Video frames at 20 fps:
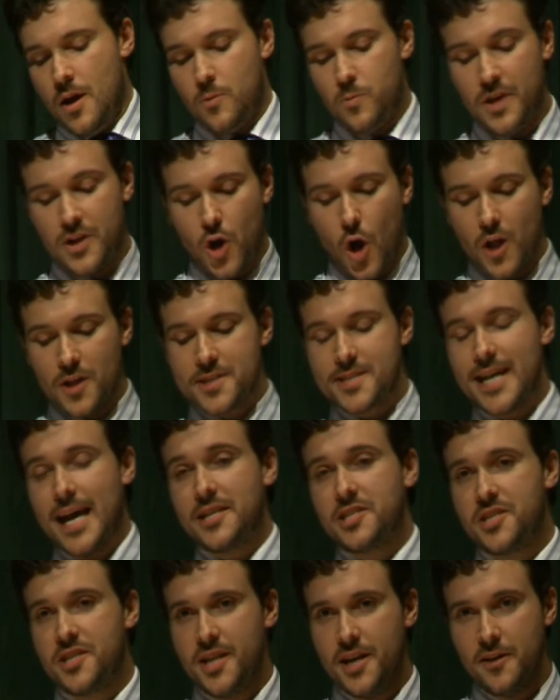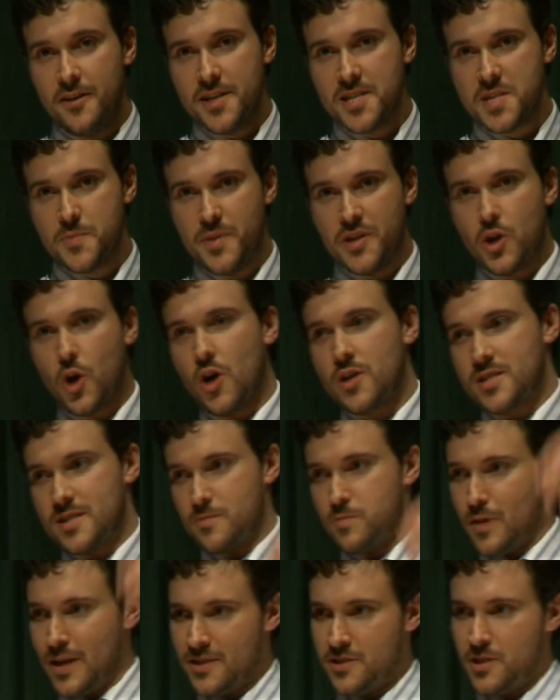We call it Sagittarius
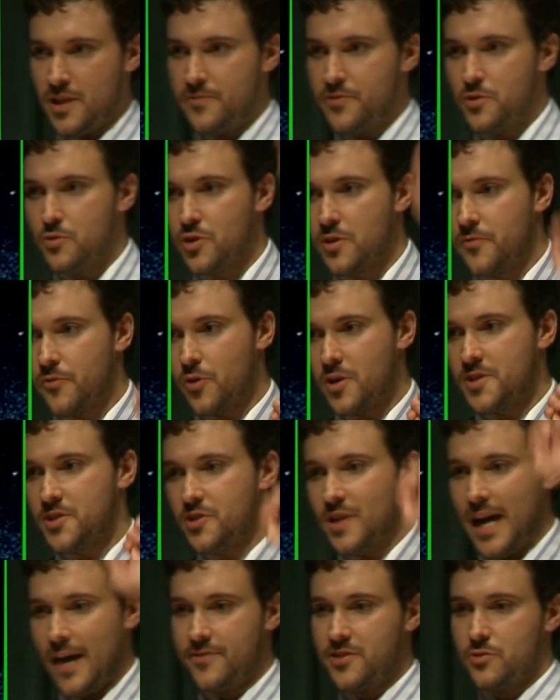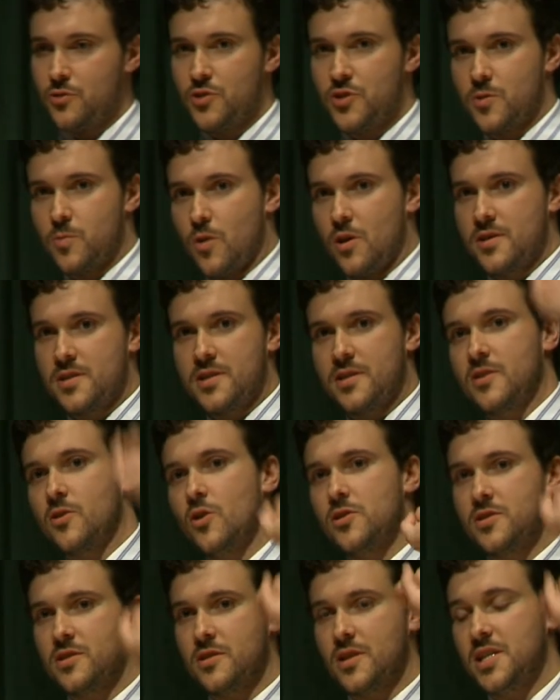because if you look for it, you have to look towards the
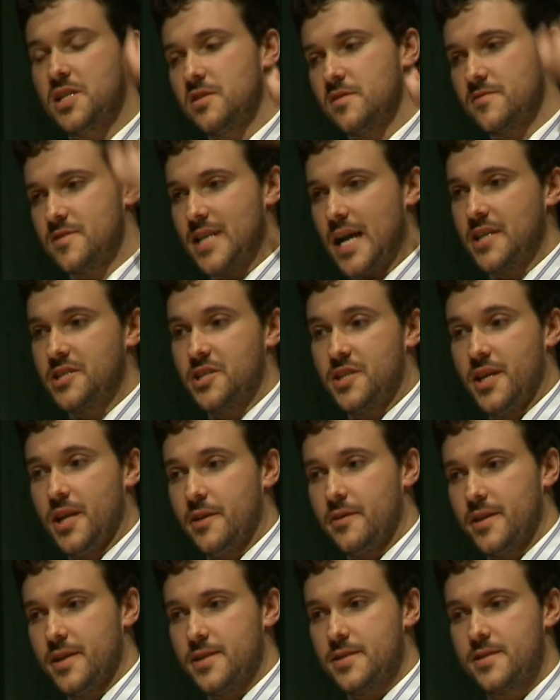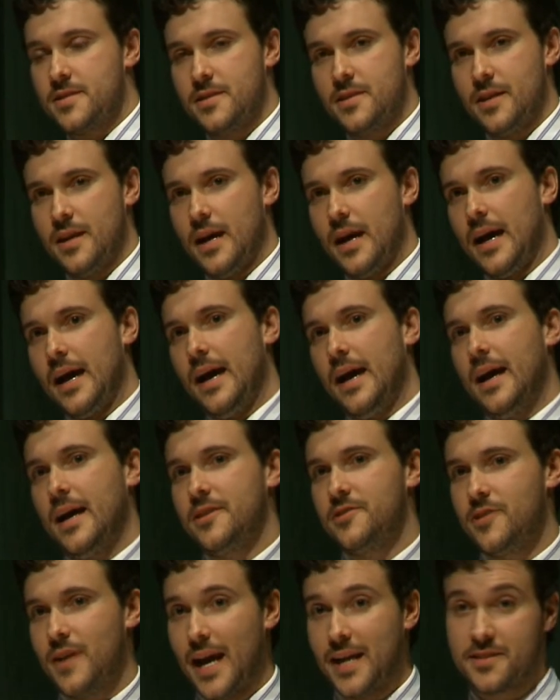constellation of Sagittarius
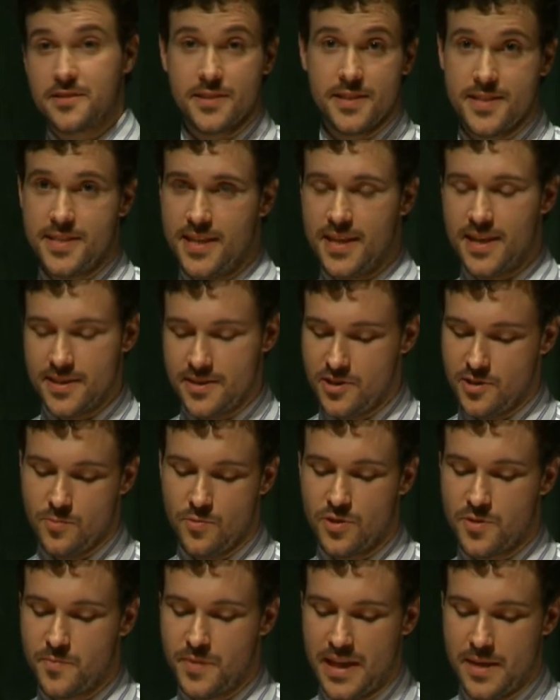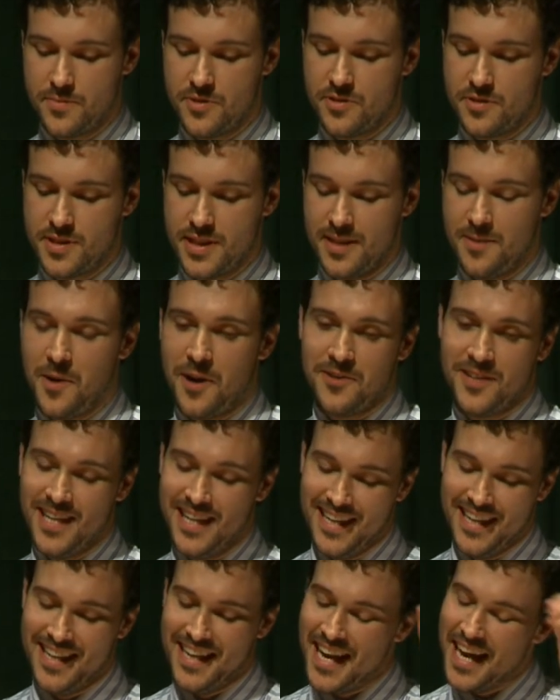to actually see it. You won't be able to see it.
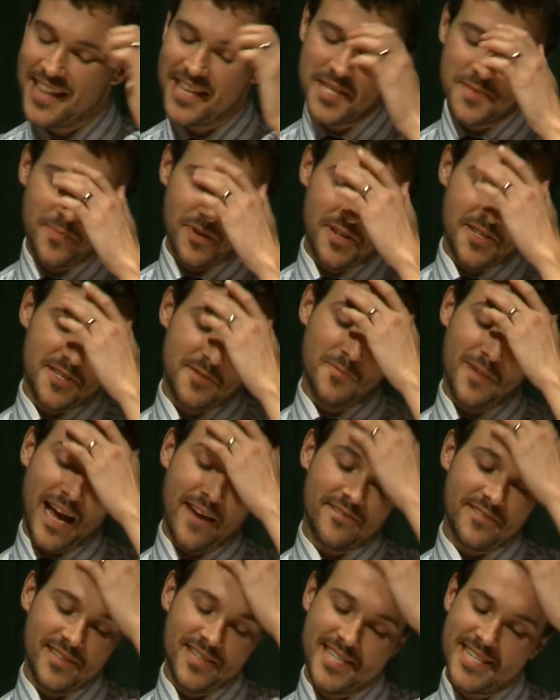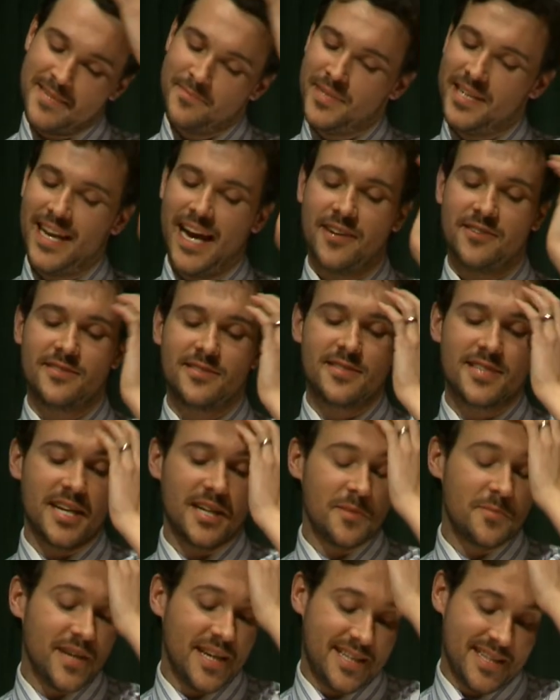This person, after he's been out
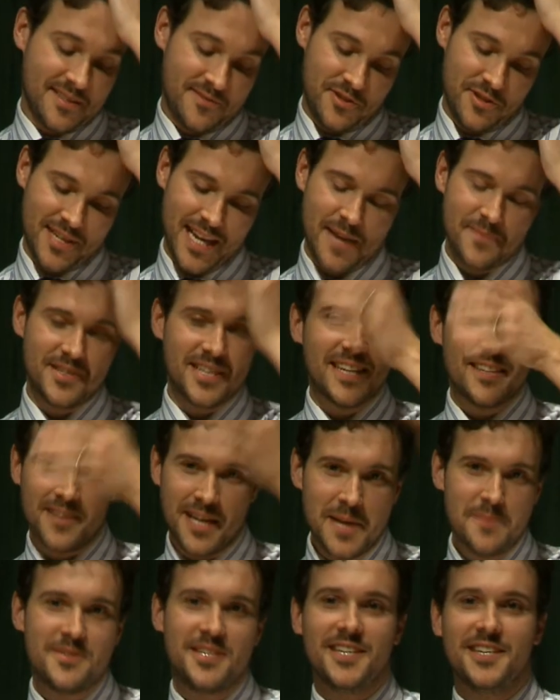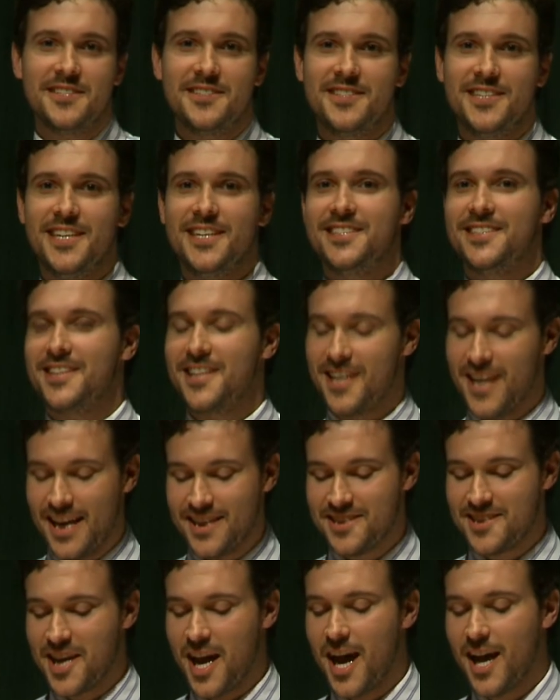celebrating a few times, he claims he can see it in the
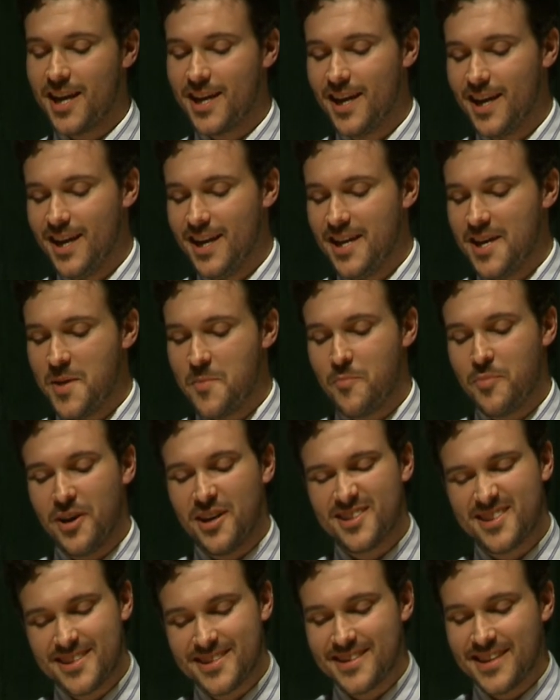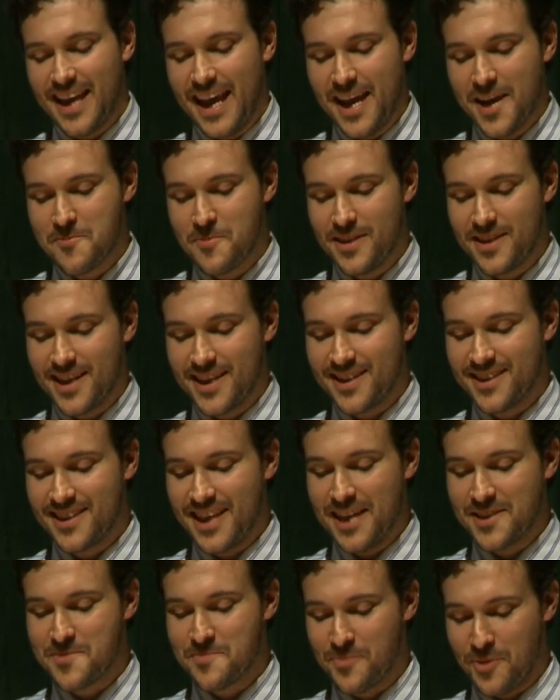night sky, but we think
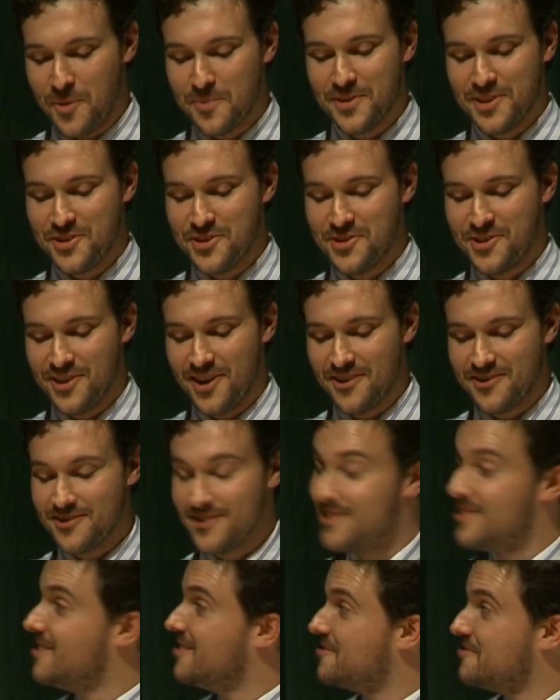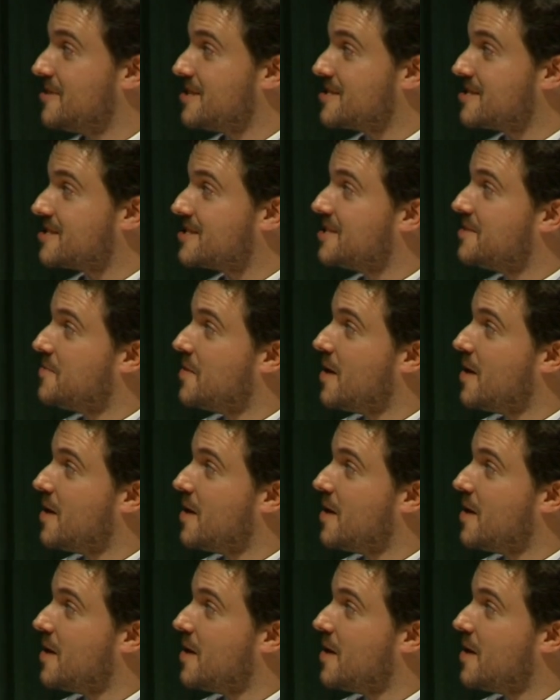that's probably due to other reasons.